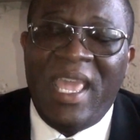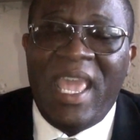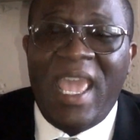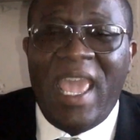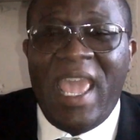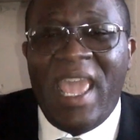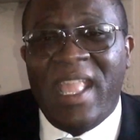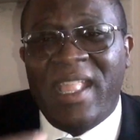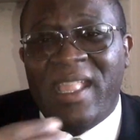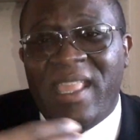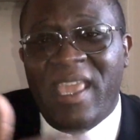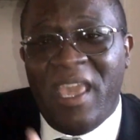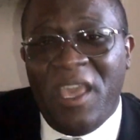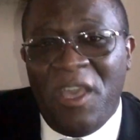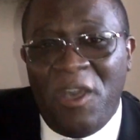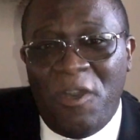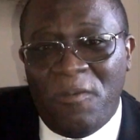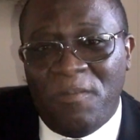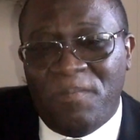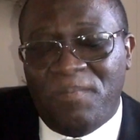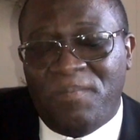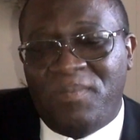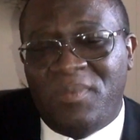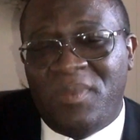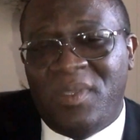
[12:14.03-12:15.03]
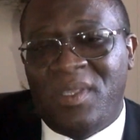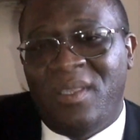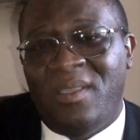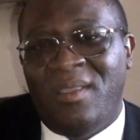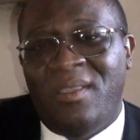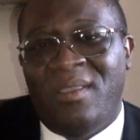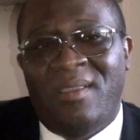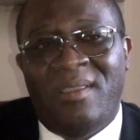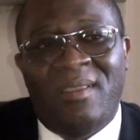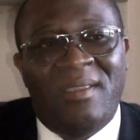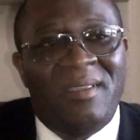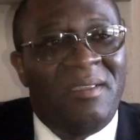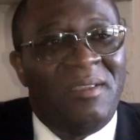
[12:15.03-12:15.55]
and helped,
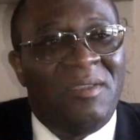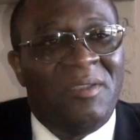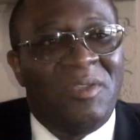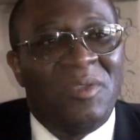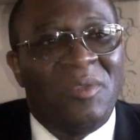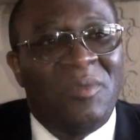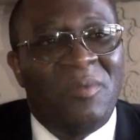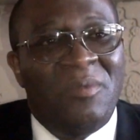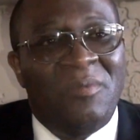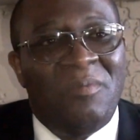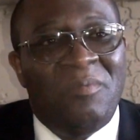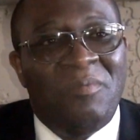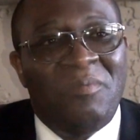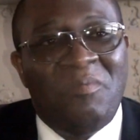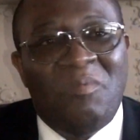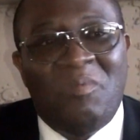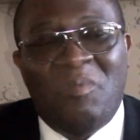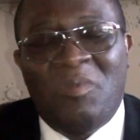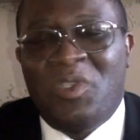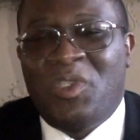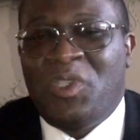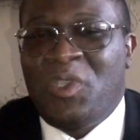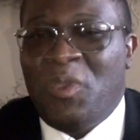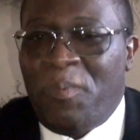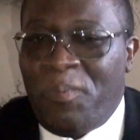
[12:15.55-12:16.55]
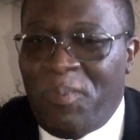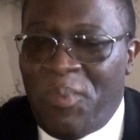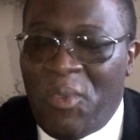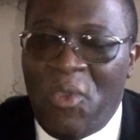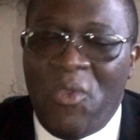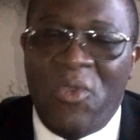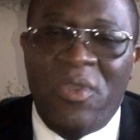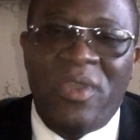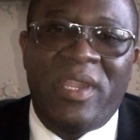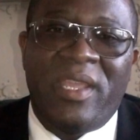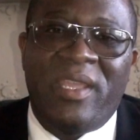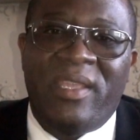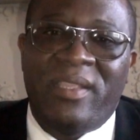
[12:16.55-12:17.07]

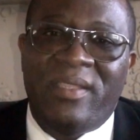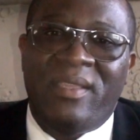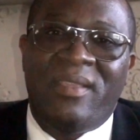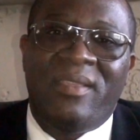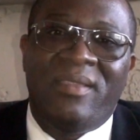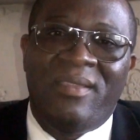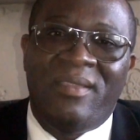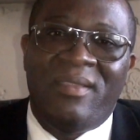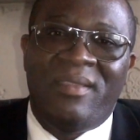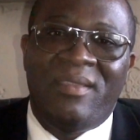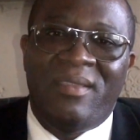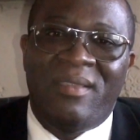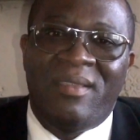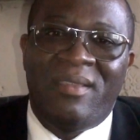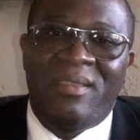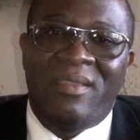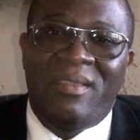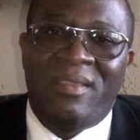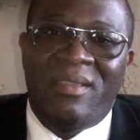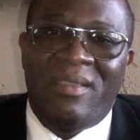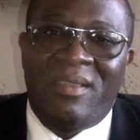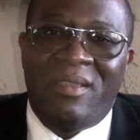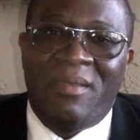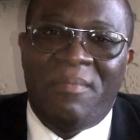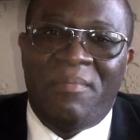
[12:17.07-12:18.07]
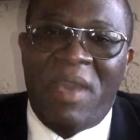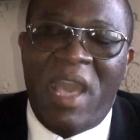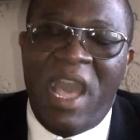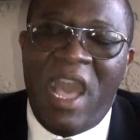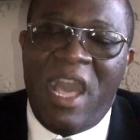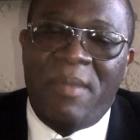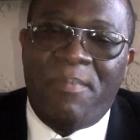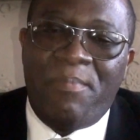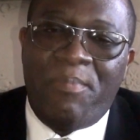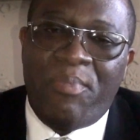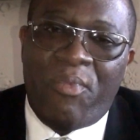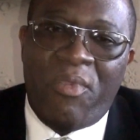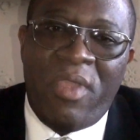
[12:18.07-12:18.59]
supported by
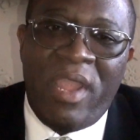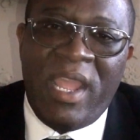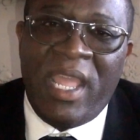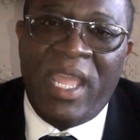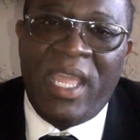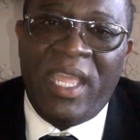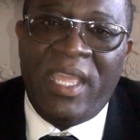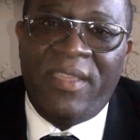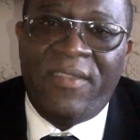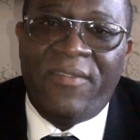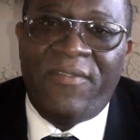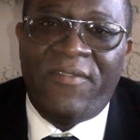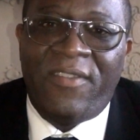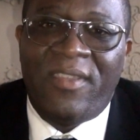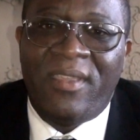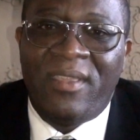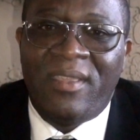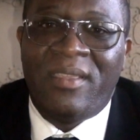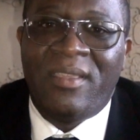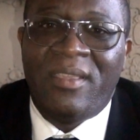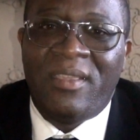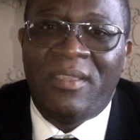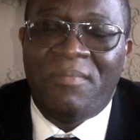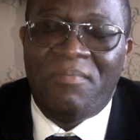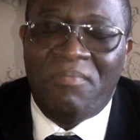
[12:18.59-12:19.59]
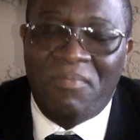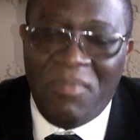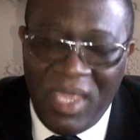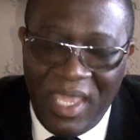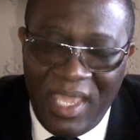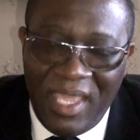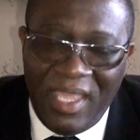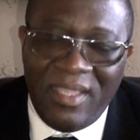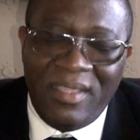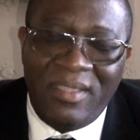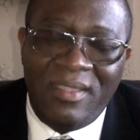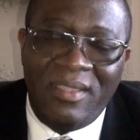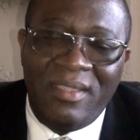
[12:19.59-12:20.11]
our brave
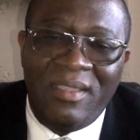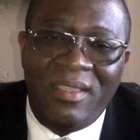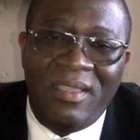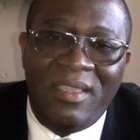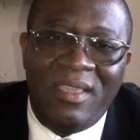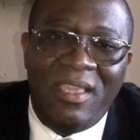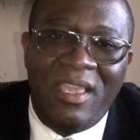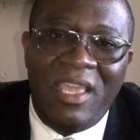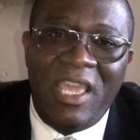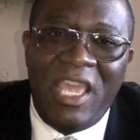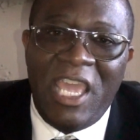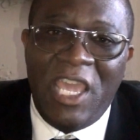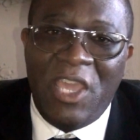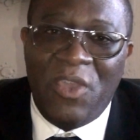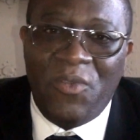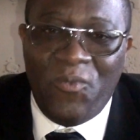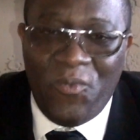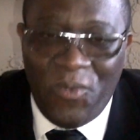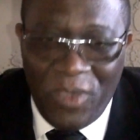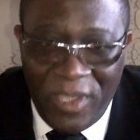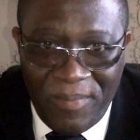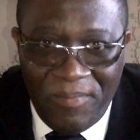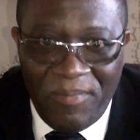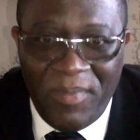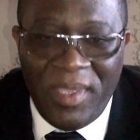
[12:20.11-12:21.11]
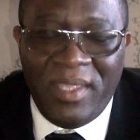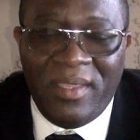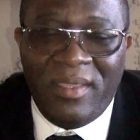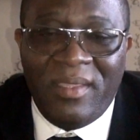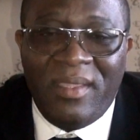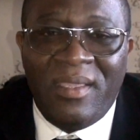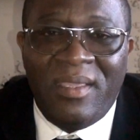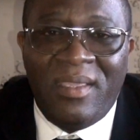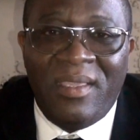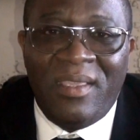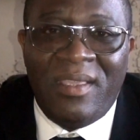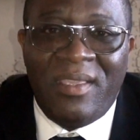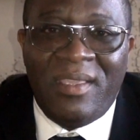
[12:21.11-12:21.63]
men and women
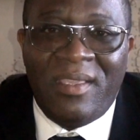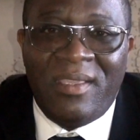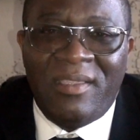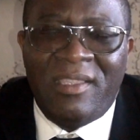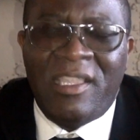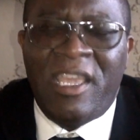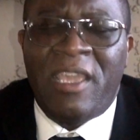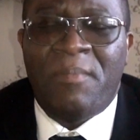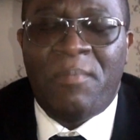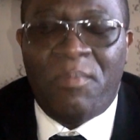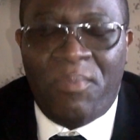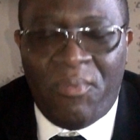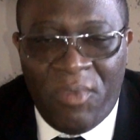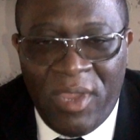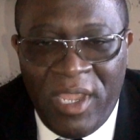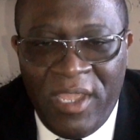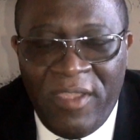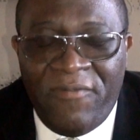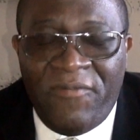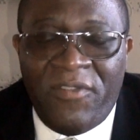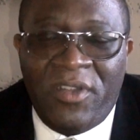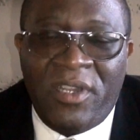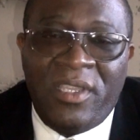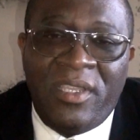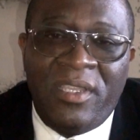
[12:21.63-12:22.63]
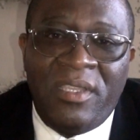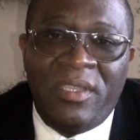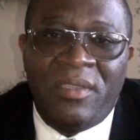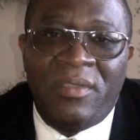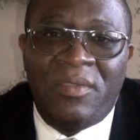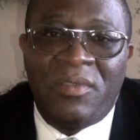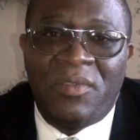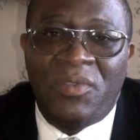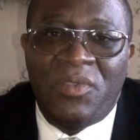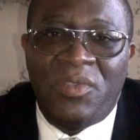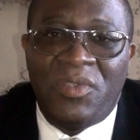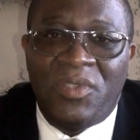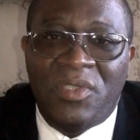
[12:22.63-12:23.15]
that bravely
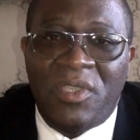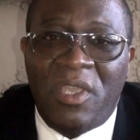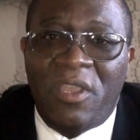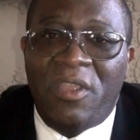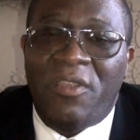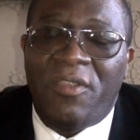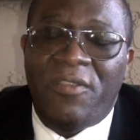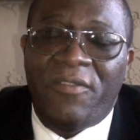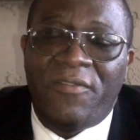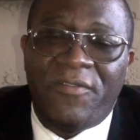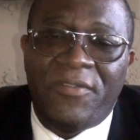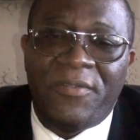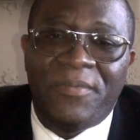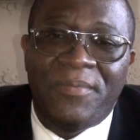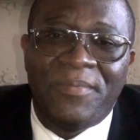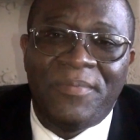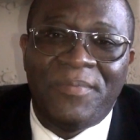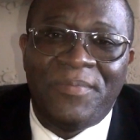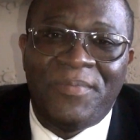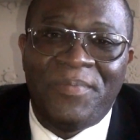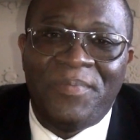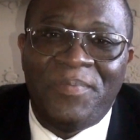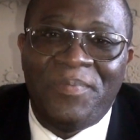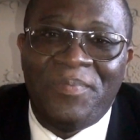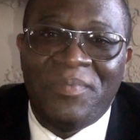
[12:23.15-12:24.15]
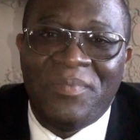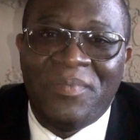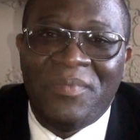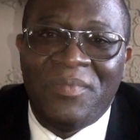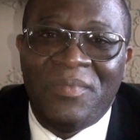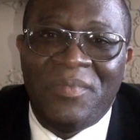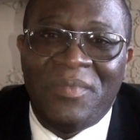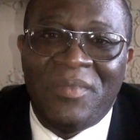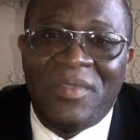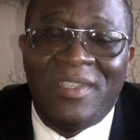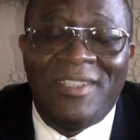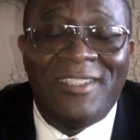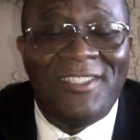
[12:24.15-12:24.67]
serve.
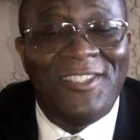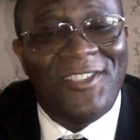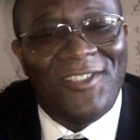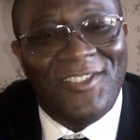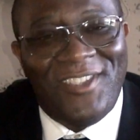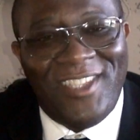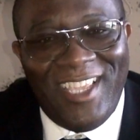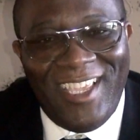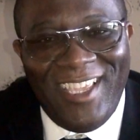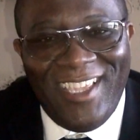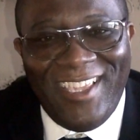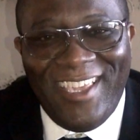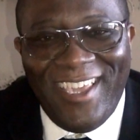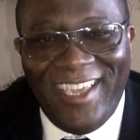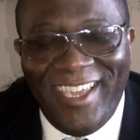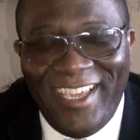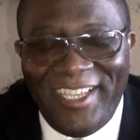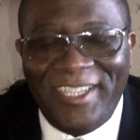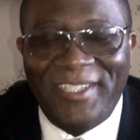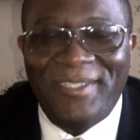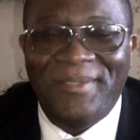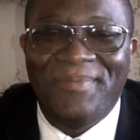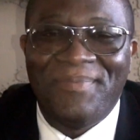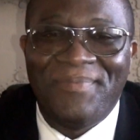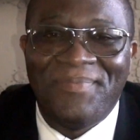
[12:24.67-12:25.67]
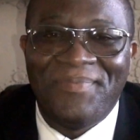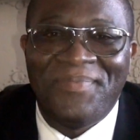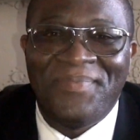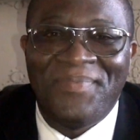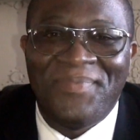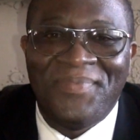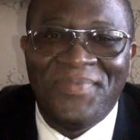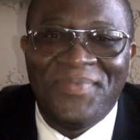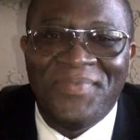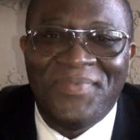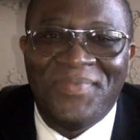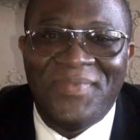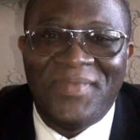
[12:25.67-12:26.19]
So take care,
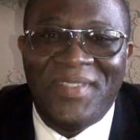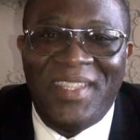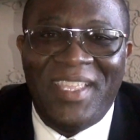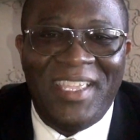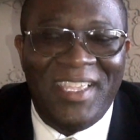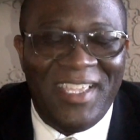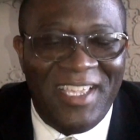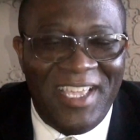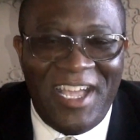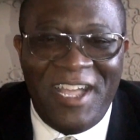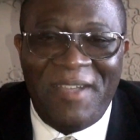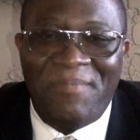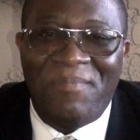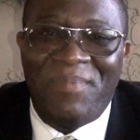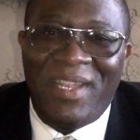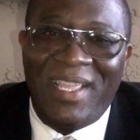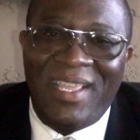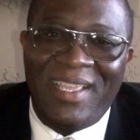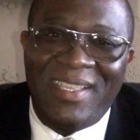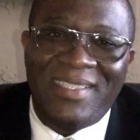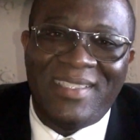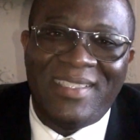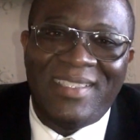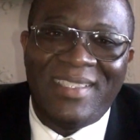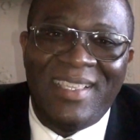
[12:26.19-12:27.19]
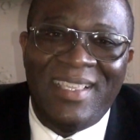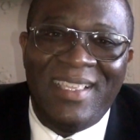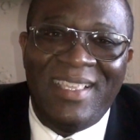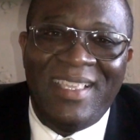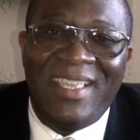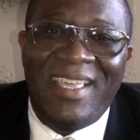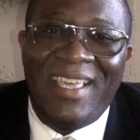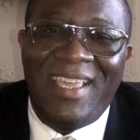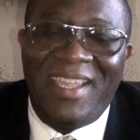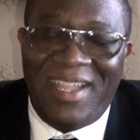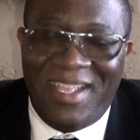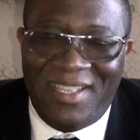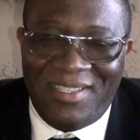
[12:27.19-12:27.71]
and God bless,
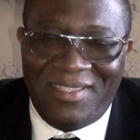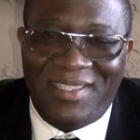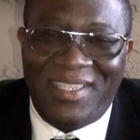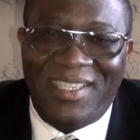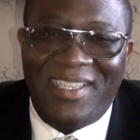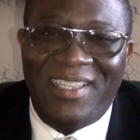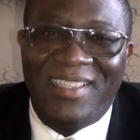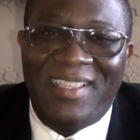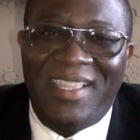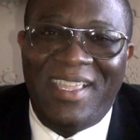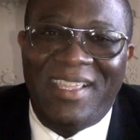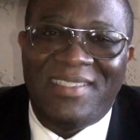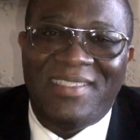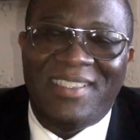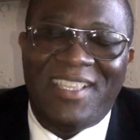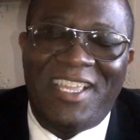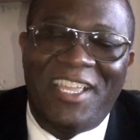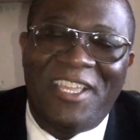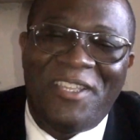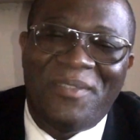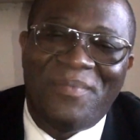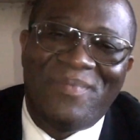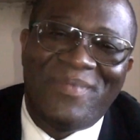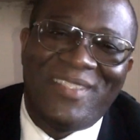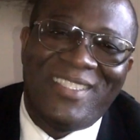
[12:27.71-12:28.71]
and I'll see you next time.